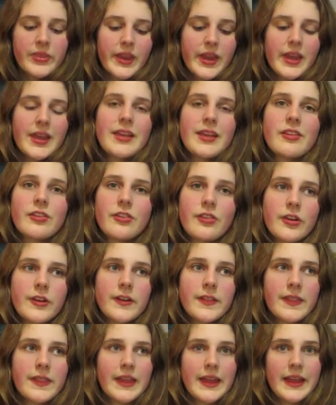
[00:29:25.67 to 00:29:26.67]
he
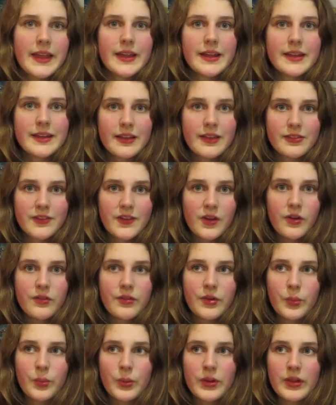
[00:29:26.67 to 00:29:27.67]
certainly gets
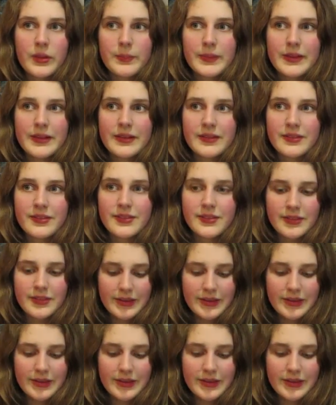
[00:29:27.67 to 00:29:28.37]
over Willoughby's